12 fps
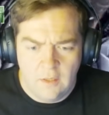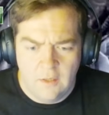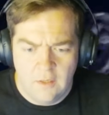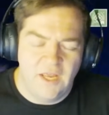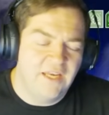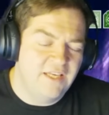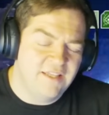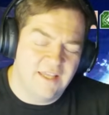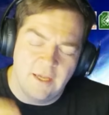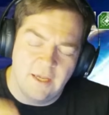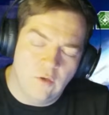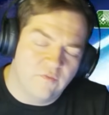But
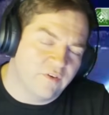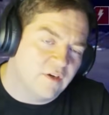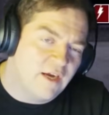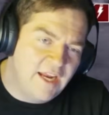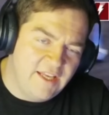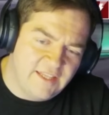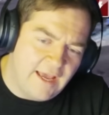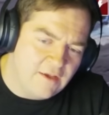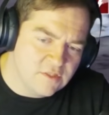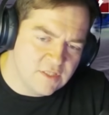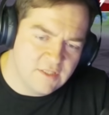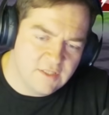anything over
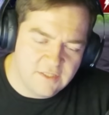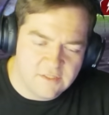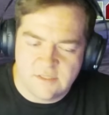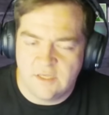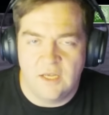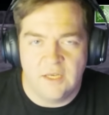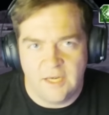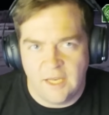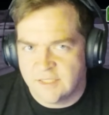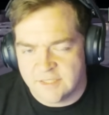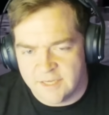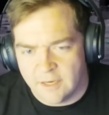8,000 is
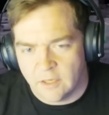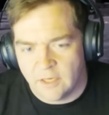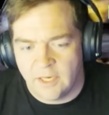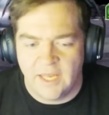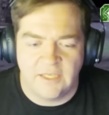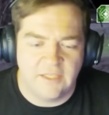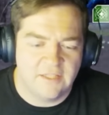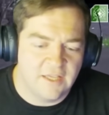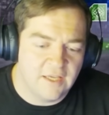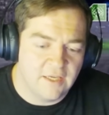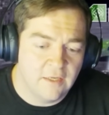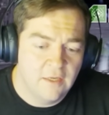unnecessary.
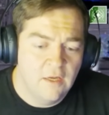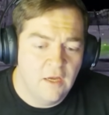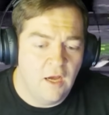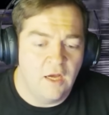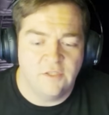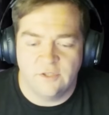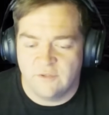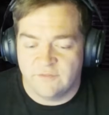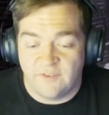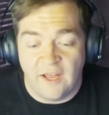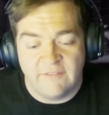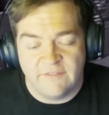Anything under
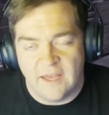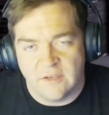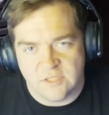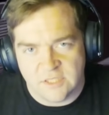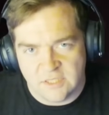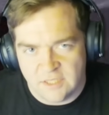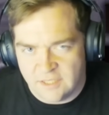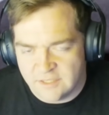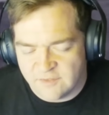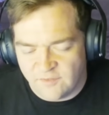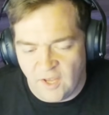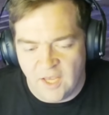5,000
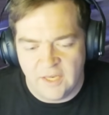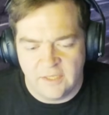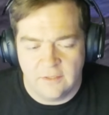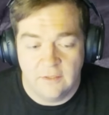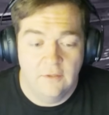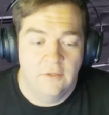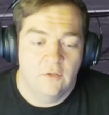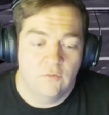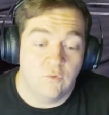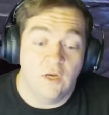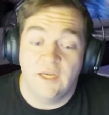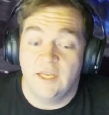is fine.
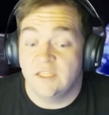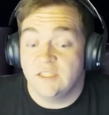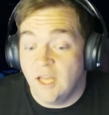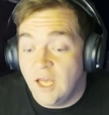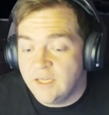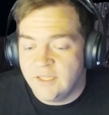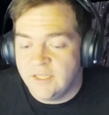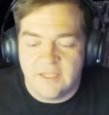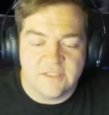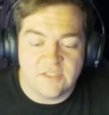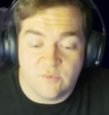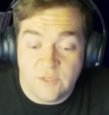Running none
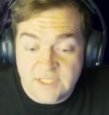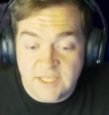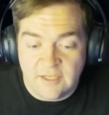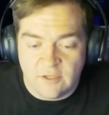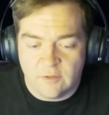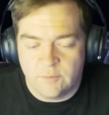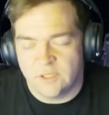is riskier, but